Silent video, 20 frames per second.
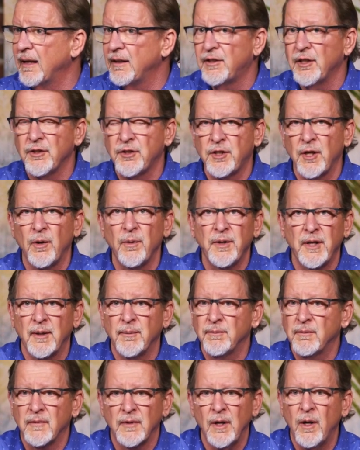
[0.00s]
to show
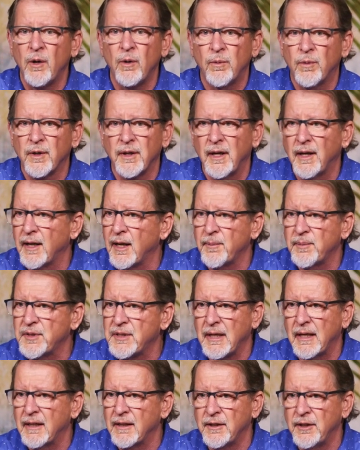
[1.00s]
them, no, we're not
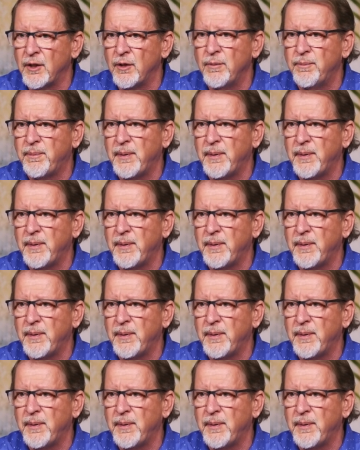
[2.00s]
upset at you.